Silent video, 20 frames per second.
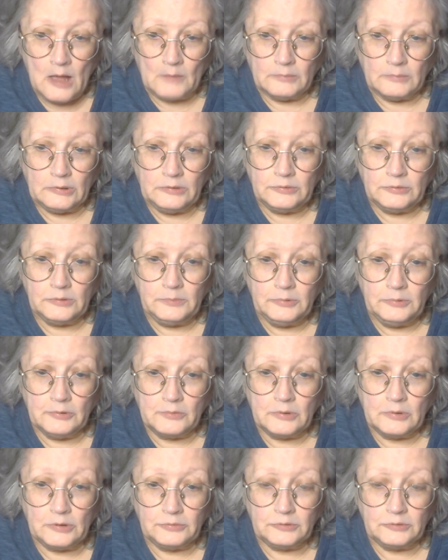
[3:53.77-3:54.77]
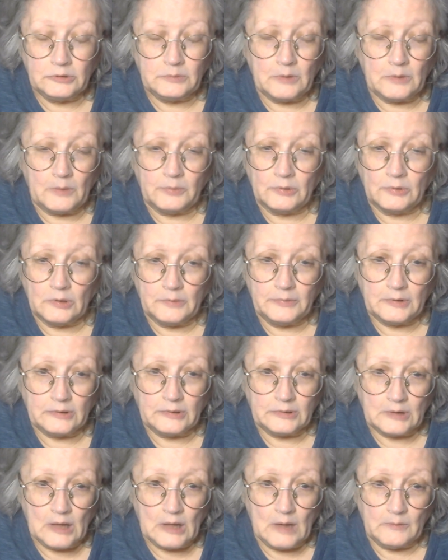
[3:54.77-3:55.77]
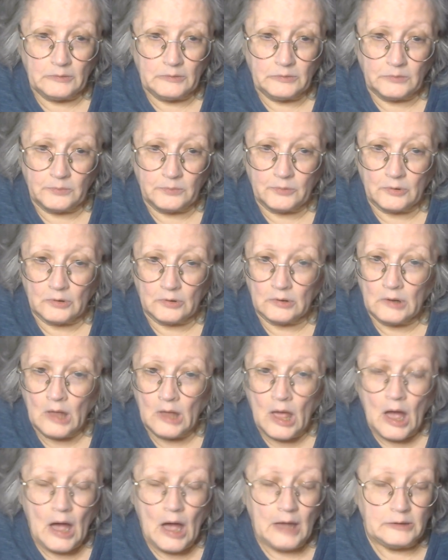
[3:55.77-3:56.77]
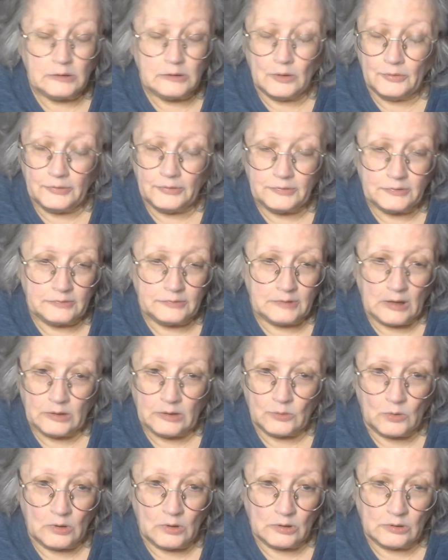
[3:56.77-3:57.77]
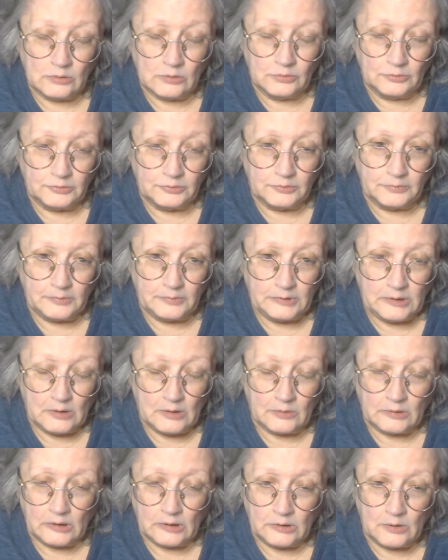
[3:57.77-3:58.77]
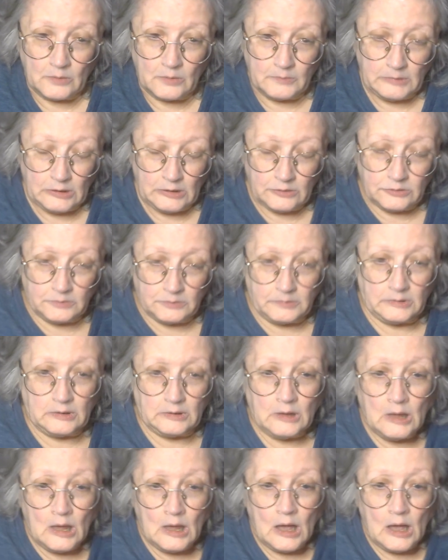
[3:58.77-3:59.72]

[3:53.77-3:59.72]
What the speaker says: Please leave your questions about Prolific in the comments before. I know this is not an all-inclusive video, and I don't mean it to be.